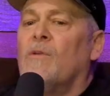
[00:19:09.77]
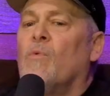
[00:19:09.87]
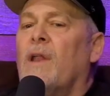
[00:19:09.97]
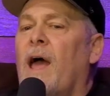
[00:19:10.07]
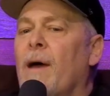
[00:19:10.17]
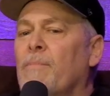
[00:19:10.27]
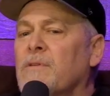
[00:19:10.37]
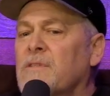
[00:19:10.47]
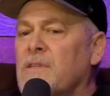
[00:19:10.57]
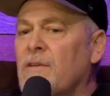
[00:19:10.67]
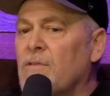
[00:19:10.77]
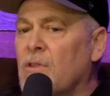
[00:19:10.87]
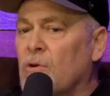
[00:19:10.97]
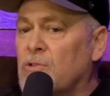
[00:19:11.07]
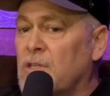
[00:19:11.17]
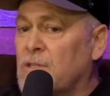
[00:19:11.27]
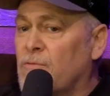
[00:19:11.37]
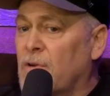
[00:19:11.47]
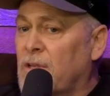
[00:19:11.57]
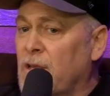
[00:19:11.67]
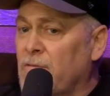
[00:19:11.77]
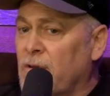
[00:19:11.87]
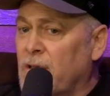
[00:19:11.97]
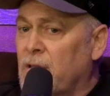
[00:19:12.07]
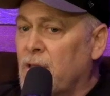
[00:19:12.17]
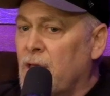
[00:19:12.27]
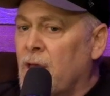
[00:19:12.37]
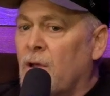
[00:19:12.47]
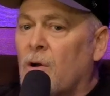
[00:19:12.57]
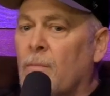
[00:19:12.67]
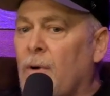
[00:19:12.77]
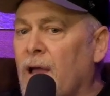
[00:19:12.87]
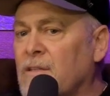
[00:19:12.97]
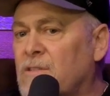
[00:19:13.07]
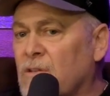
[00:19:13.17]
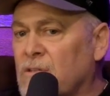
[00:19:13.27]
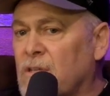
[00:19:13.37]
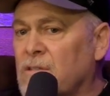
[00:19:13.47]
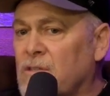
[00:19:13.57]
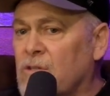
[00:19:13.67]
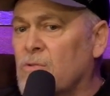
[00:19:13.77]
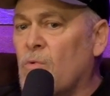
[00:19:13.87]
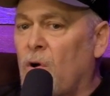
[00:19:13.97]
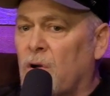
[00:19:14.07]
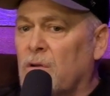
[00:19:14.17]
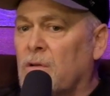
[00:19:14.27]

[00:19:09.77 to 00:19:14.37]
what happens is, even though she's forgiven, her mind still says this is wrong.